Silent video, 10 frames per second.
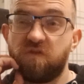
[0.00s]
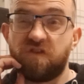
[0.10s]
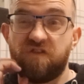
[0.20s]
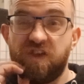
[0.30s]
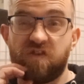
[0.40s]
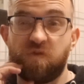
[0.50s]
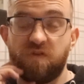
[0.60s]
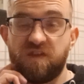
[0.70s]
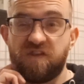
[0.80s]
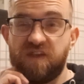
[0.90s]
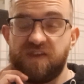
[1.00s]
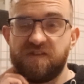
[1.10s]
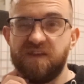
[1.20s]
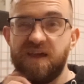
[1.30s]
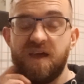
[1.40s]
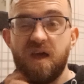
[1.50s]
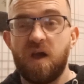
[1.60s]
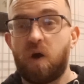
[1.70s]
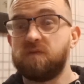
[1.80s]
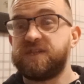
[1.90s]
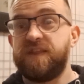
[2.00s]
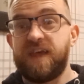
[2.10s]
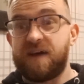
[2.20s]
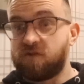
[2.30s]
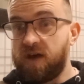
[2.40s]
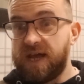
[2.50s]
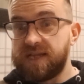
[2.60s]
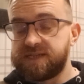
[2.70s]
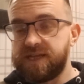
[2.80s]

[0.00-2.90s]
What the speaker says: has got 6 goals this season. Obviously, they have got Ellis